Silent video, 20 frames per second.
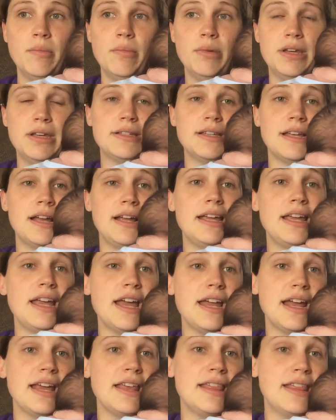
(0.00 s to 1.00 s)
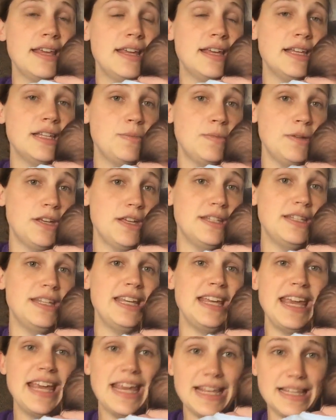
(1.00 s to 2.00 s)
Because again, I think it's because
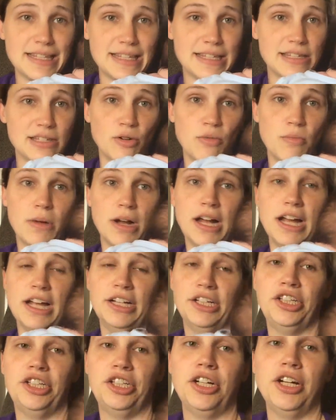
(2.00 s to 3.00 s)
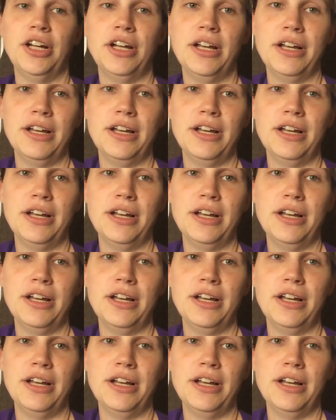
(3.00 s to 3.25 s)
he eats so much